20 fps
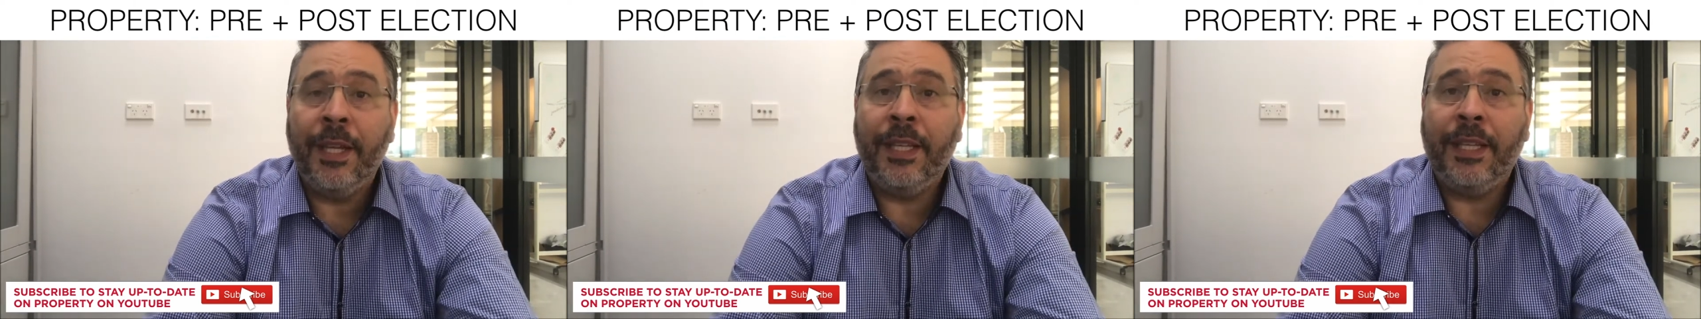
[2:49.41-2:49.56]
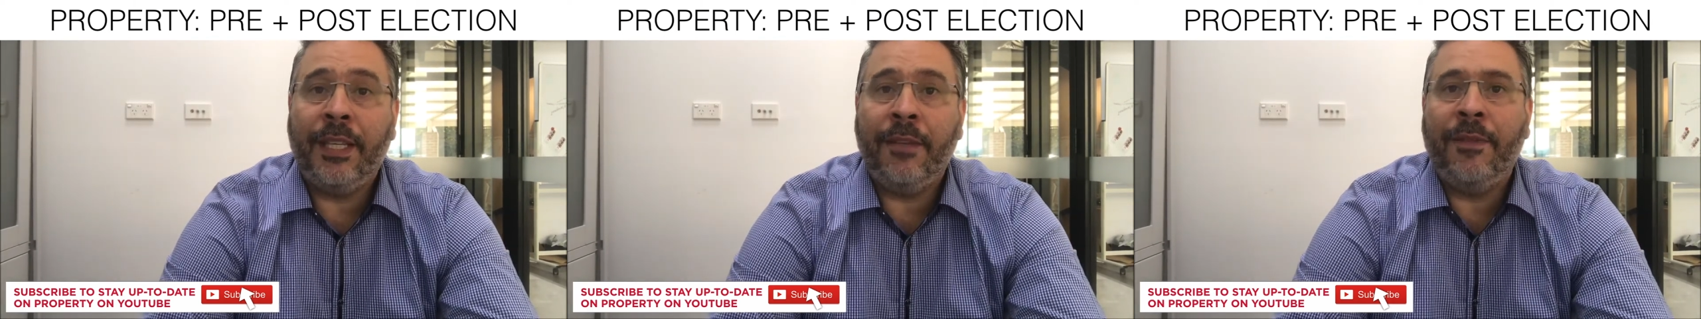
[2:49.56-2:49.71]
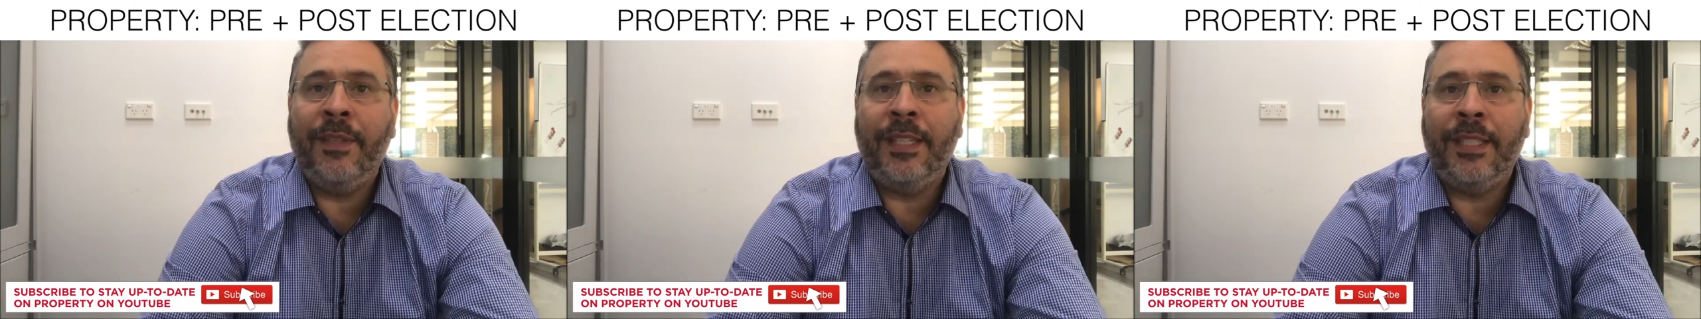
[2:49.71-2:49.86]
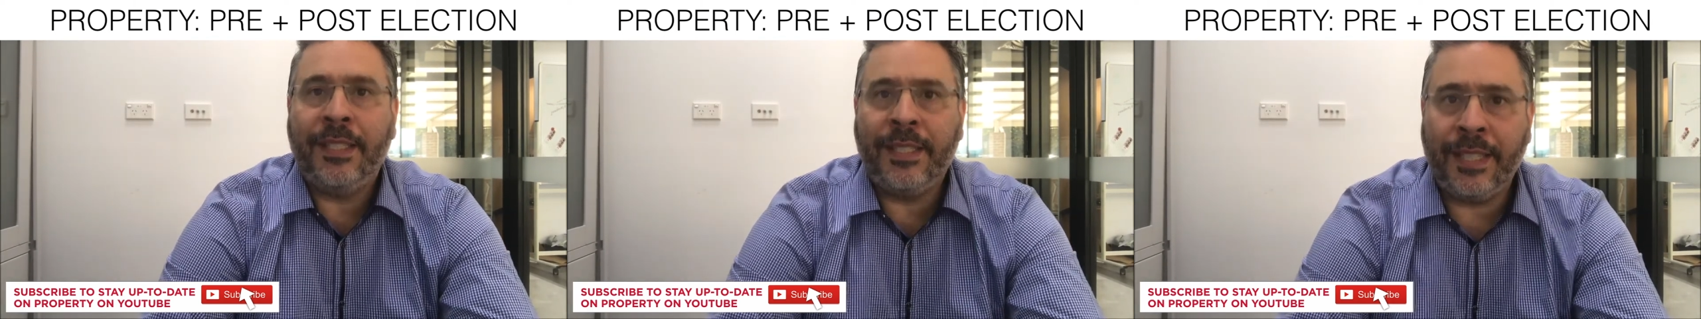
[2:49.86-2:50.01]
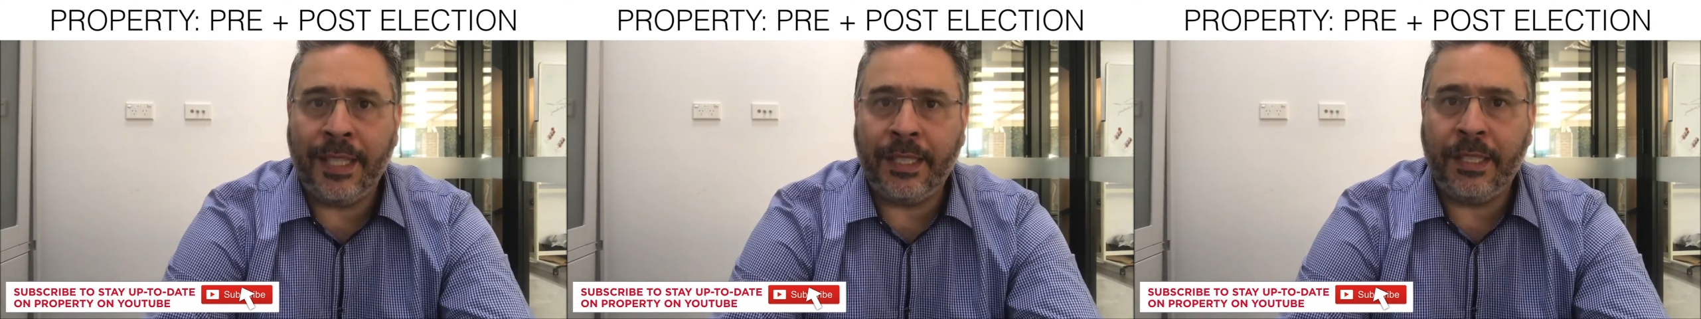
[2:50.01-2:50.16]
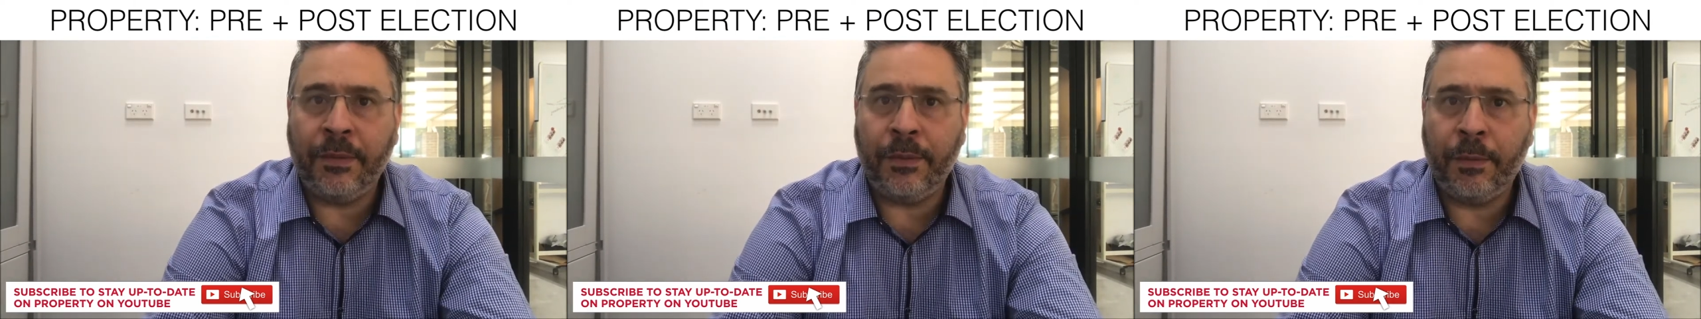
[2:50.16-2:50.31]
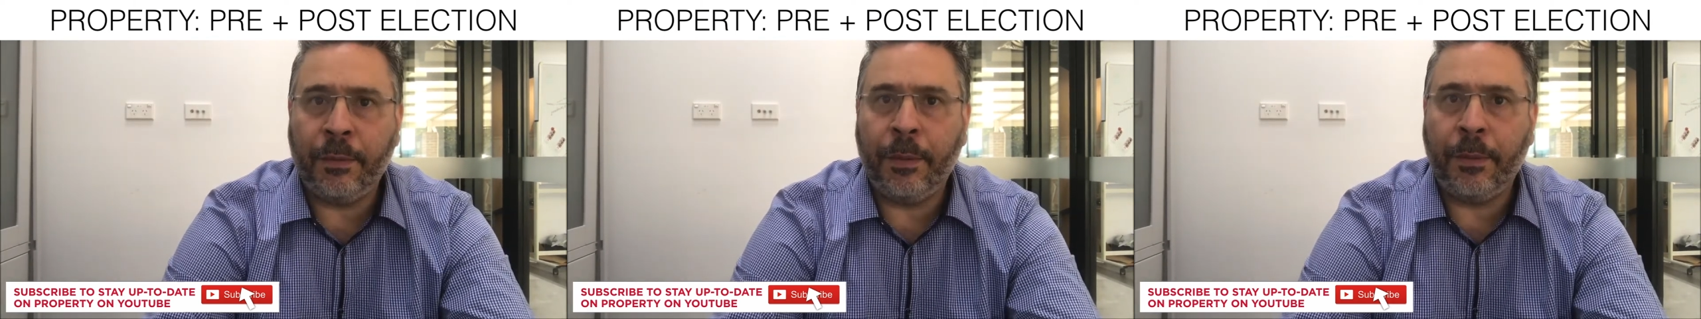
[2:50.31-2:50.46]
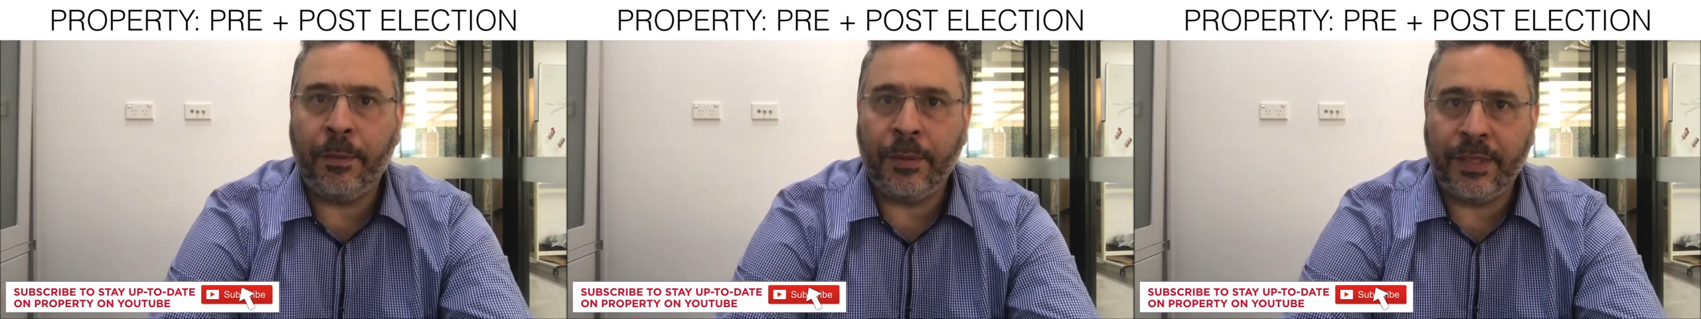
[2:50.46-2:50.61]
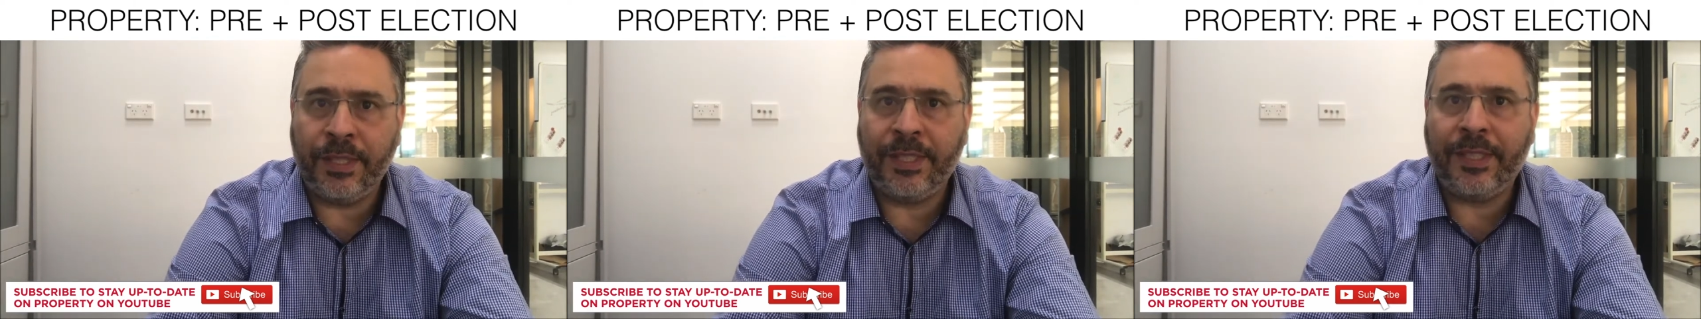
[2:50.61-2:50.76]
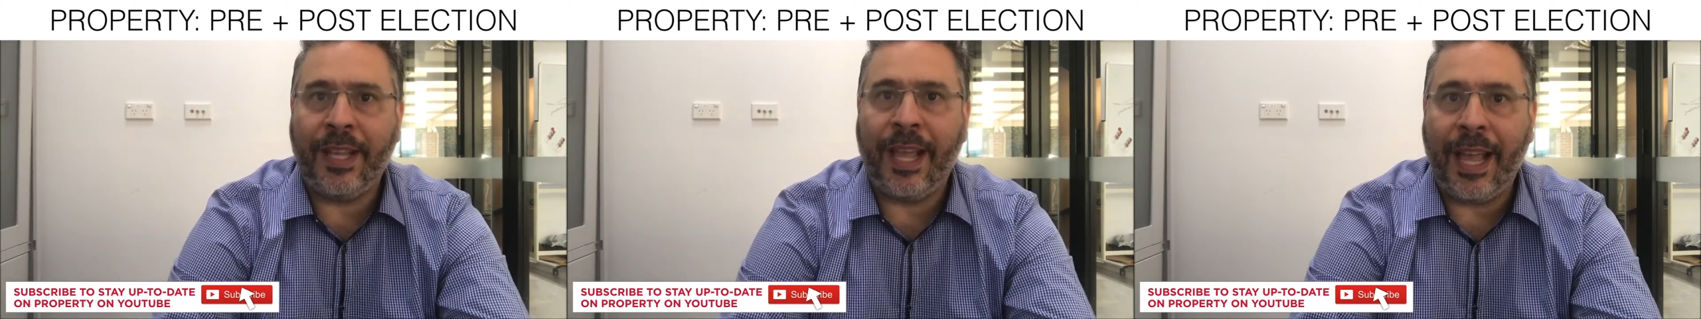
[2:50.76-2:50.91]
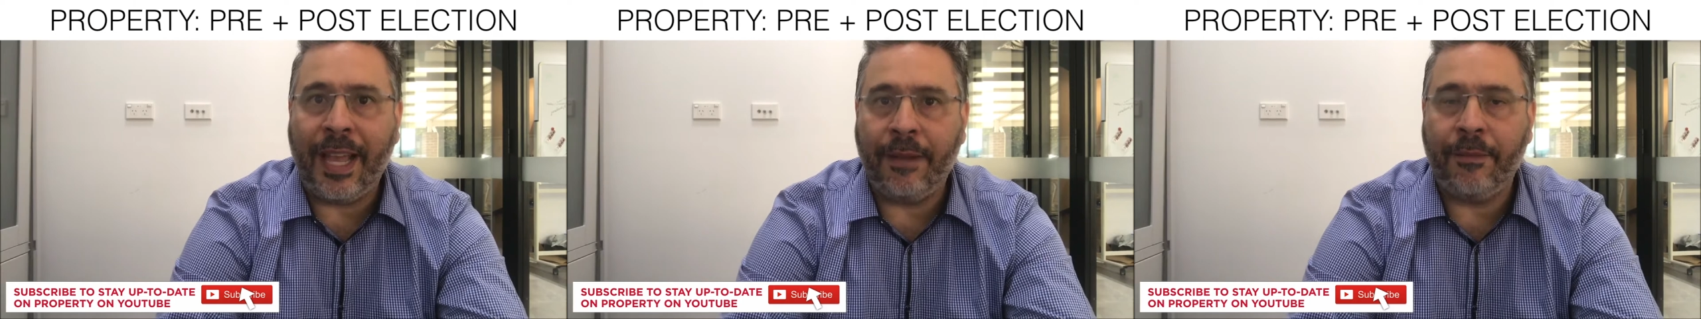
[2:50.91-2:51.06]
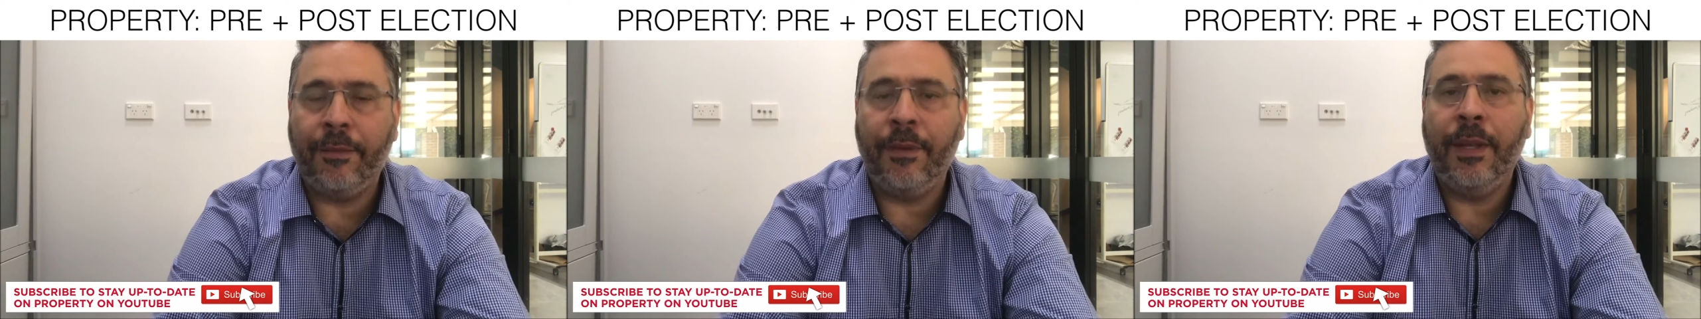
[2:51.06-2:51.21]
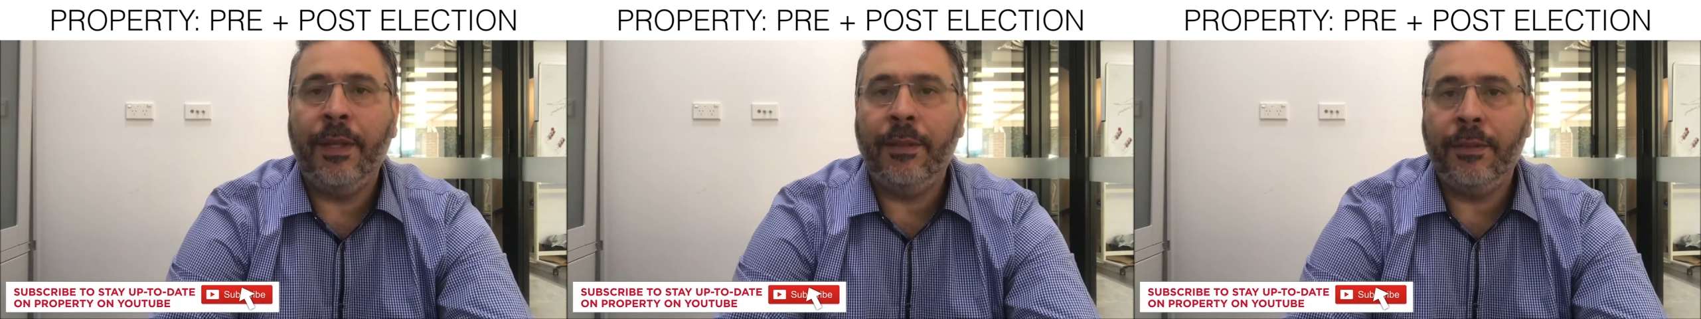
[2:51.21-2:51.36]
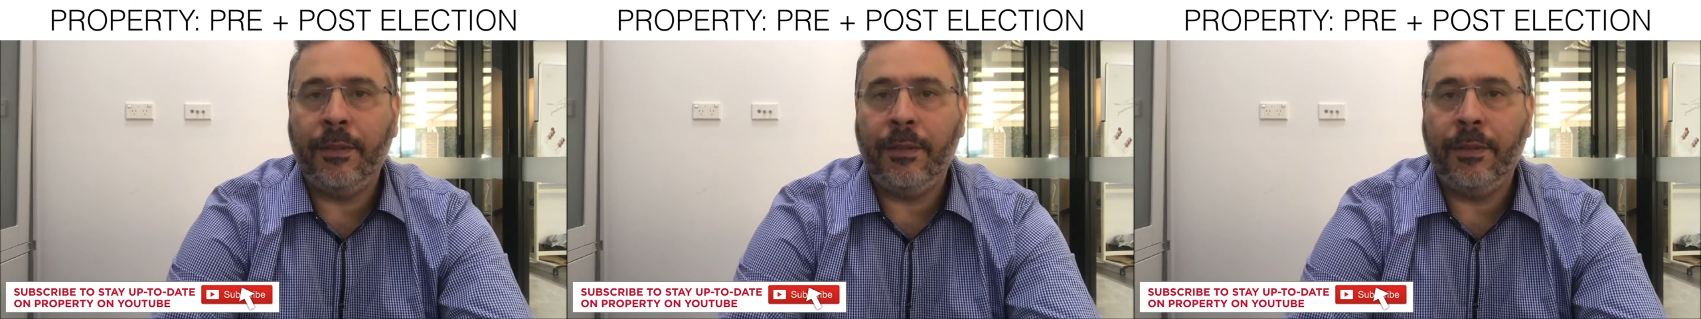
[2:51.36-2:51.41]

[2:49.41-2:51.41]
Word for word: giving incentives for people to save,